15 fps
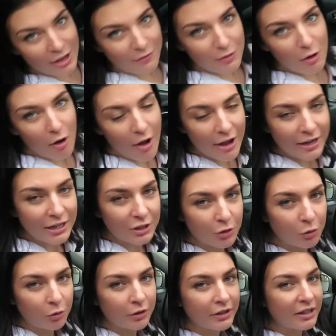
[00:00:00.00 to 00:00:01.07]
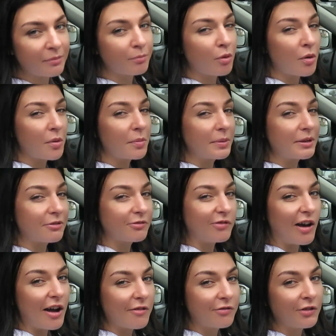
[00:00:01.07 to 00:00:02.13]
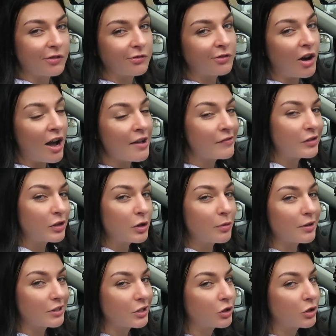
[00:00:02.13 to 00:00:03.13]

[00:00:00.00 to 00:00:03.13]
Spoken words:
if you are any taller than probably 5'5", you are